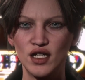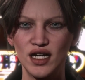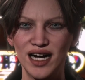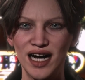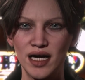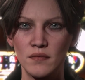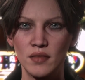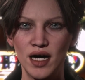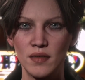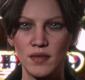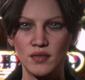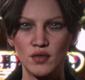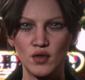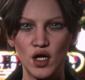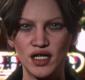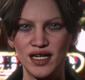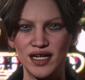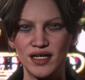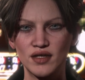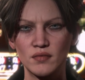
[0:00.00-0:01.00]
4K maps
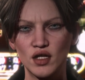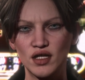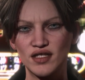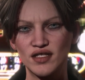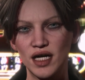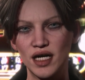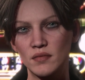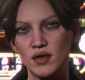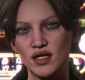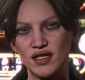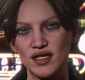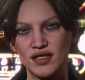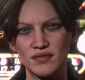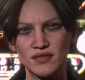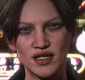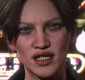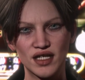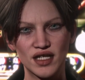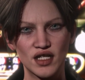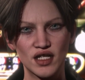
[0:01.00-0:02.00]
running in real time on
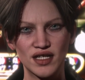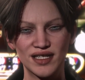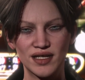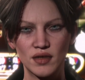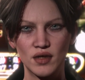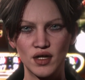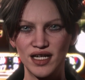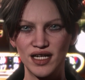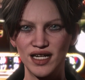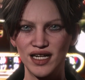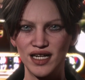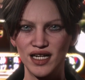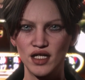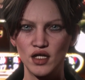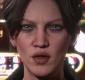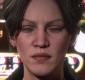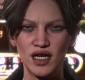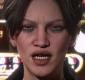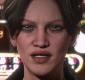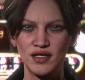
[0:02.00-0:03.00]
this figure, and that would
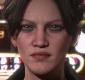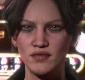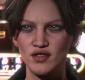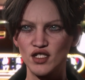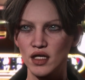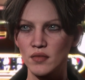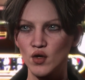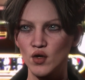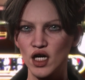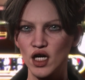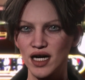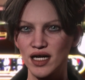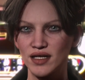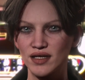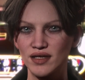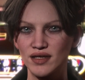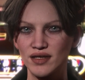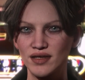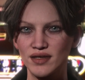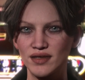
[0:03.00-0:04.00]
kill my frame
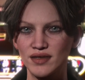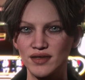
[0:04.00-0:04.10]
rate.